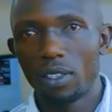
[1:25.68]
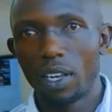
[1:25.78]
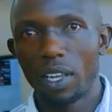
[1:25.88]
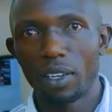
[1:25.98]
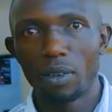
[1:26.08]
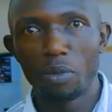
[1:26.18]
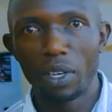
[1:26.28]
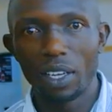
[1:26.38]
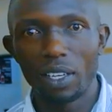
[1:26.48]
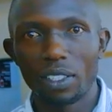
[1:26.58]
like
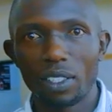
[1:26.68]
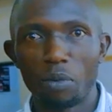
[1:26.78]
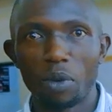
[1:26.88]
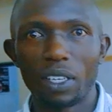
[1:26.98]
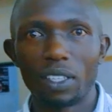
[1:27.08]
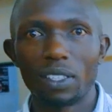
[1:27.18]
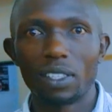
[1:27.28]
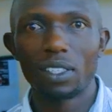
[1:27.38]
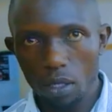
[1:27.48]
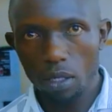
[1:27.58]
mechanics and
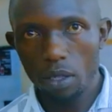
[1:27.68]
patterns.